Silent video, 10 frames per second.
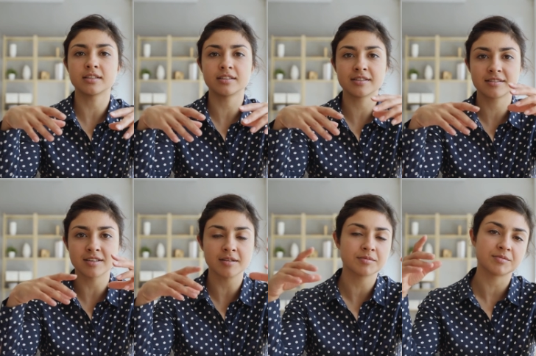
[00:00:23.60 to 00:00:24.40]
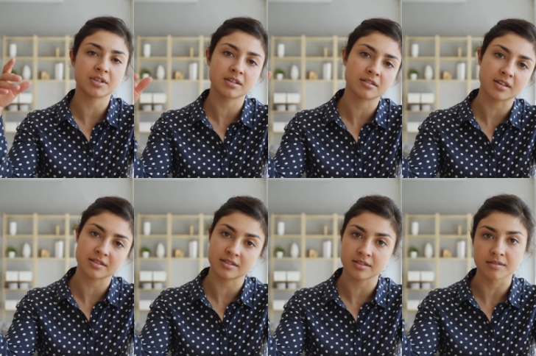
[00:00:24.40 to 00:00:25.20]
of English language requirement,
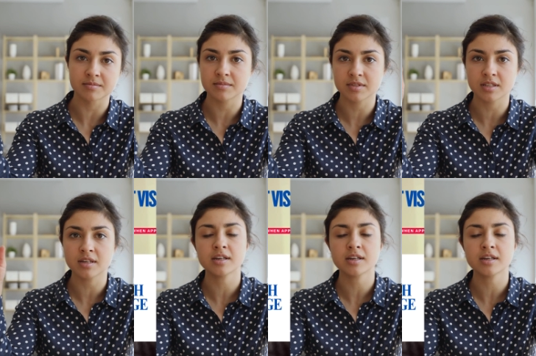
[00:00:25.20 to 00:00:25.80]
because when